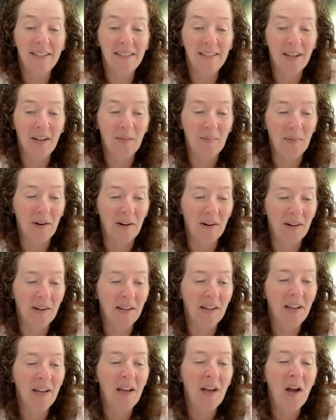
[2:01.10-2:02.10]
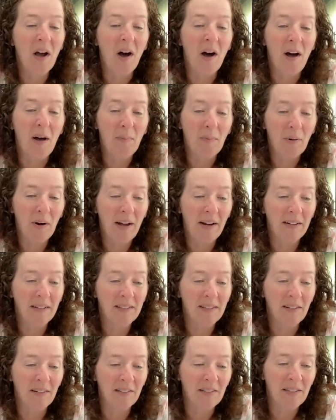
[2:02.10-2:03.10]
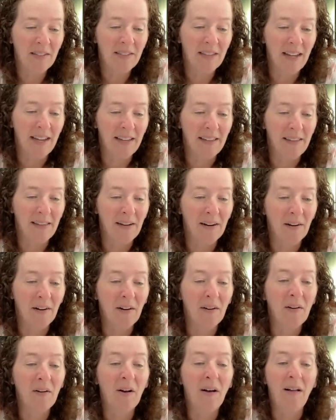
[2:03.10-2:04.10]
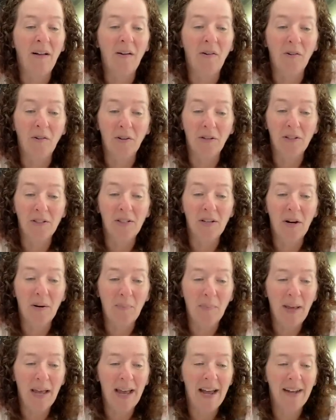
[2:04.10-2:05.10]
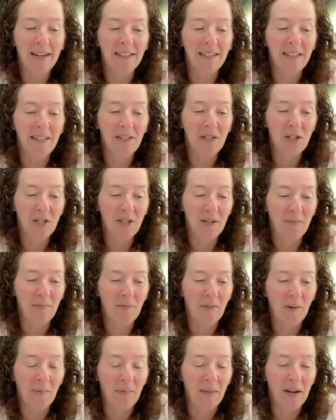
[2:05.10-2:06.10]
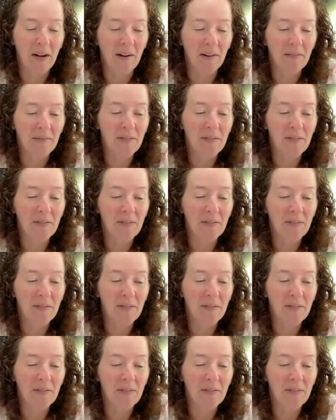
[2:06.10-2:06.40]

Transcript: Denmark. All products are designed there and all orders are packed and shipped from there.